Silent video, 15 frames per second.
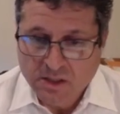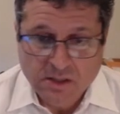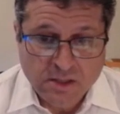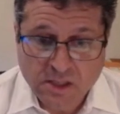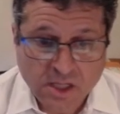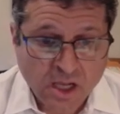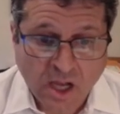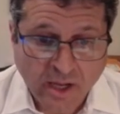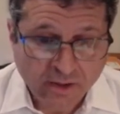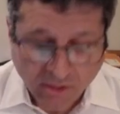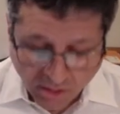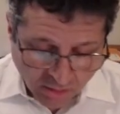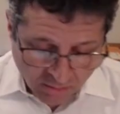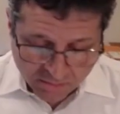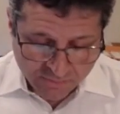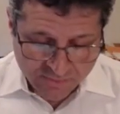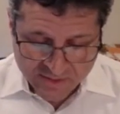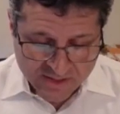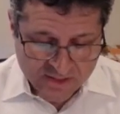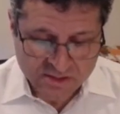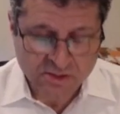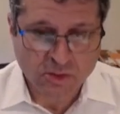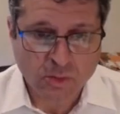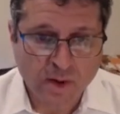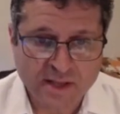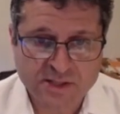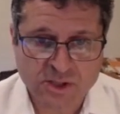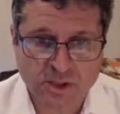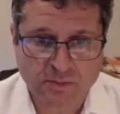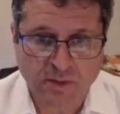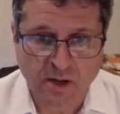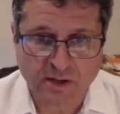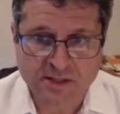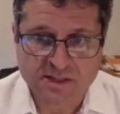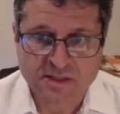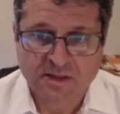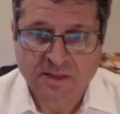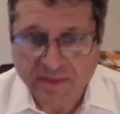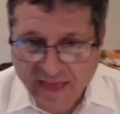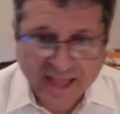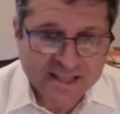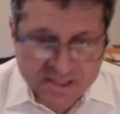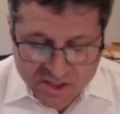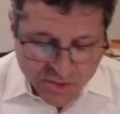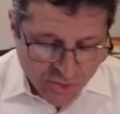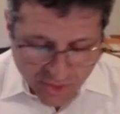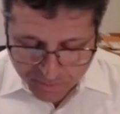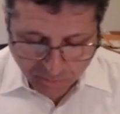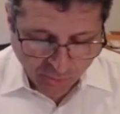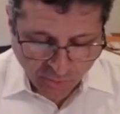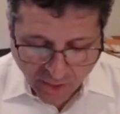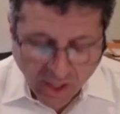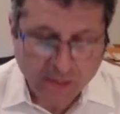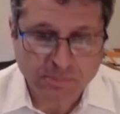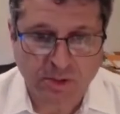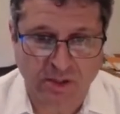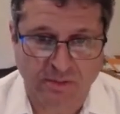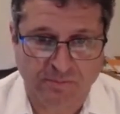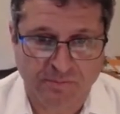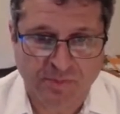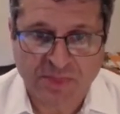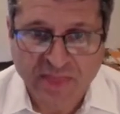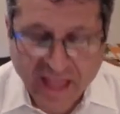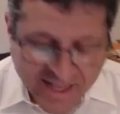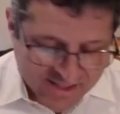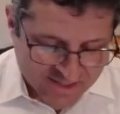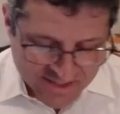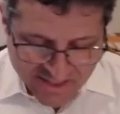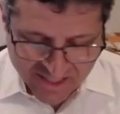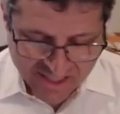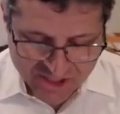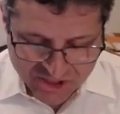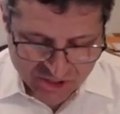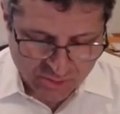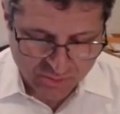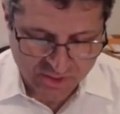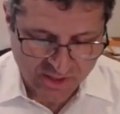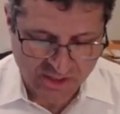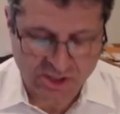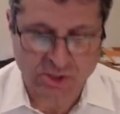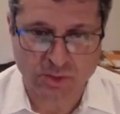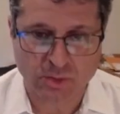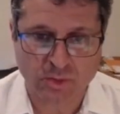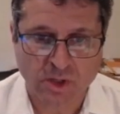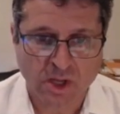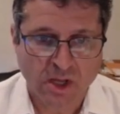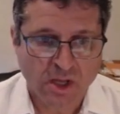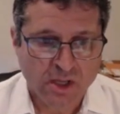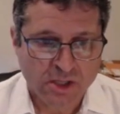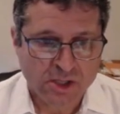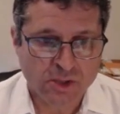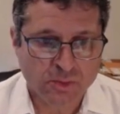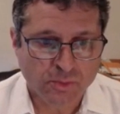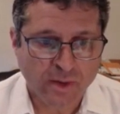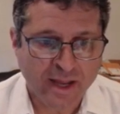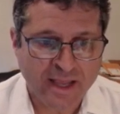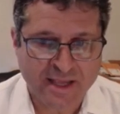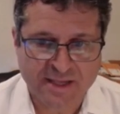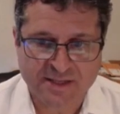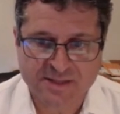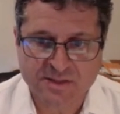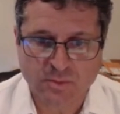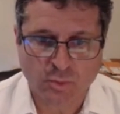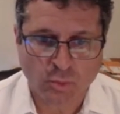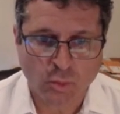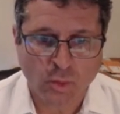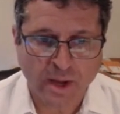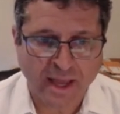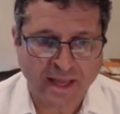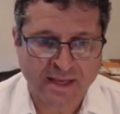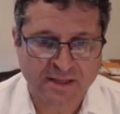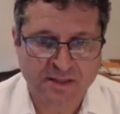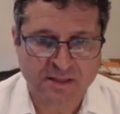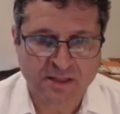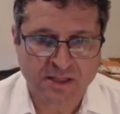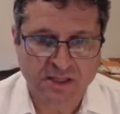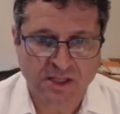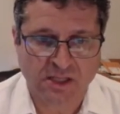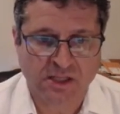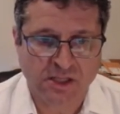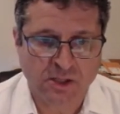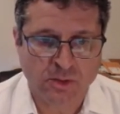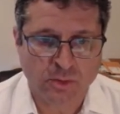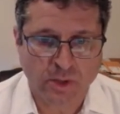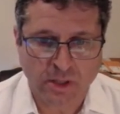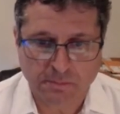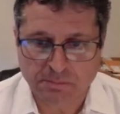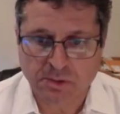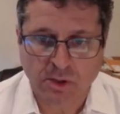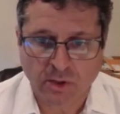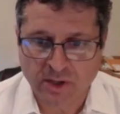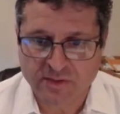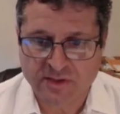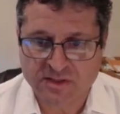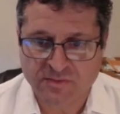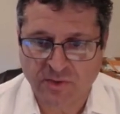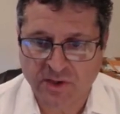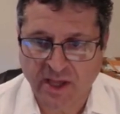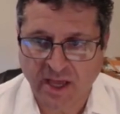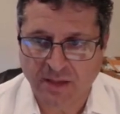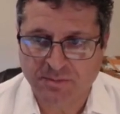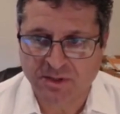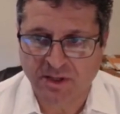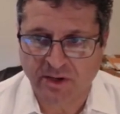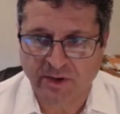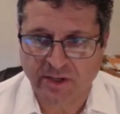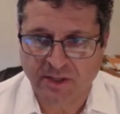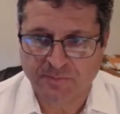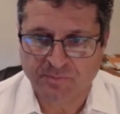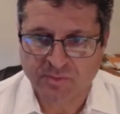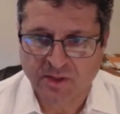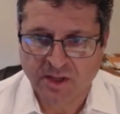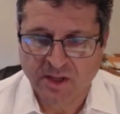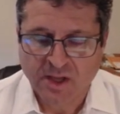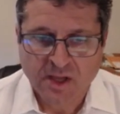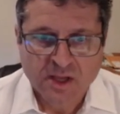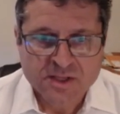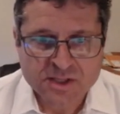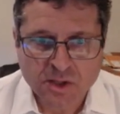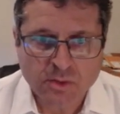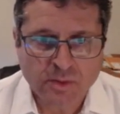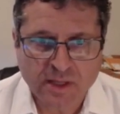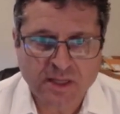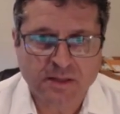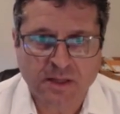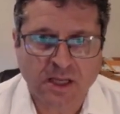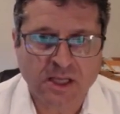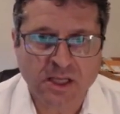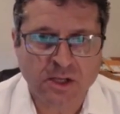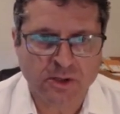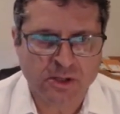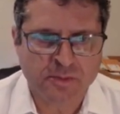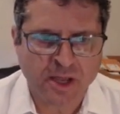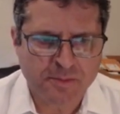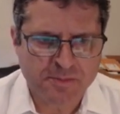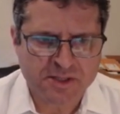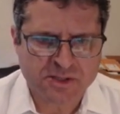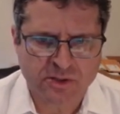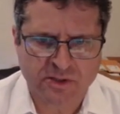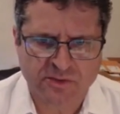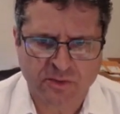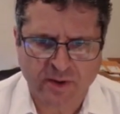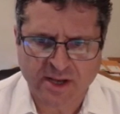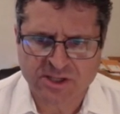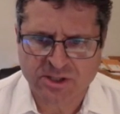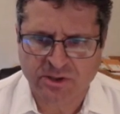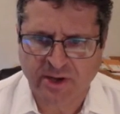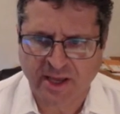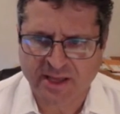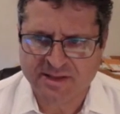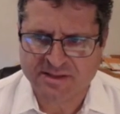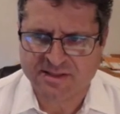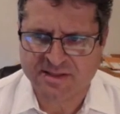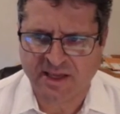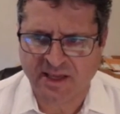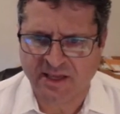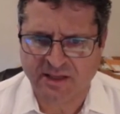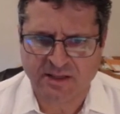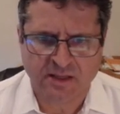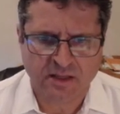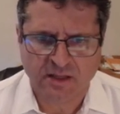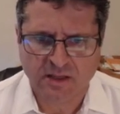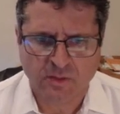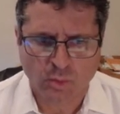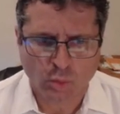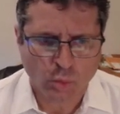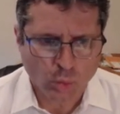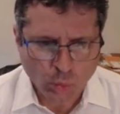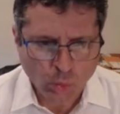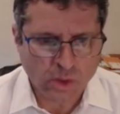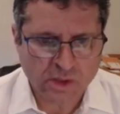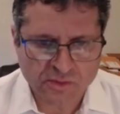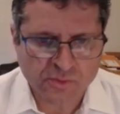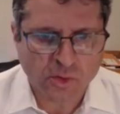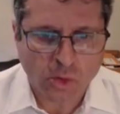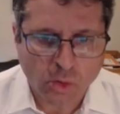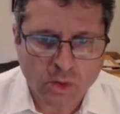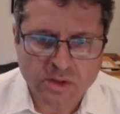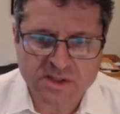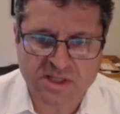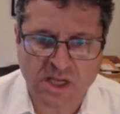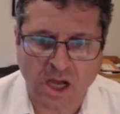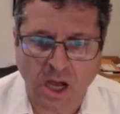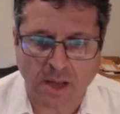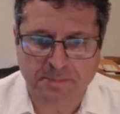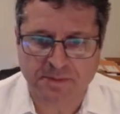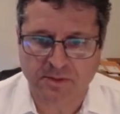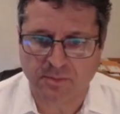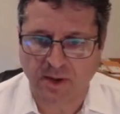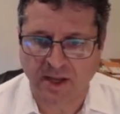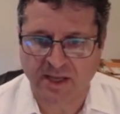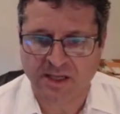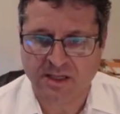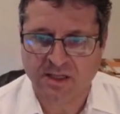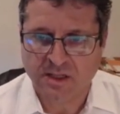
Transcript: You got all these question marks. That's the problem. That's the issue that you raise when you employ this vocabulary. So, you might be sort of scratching your head and saying, well, of course, copyright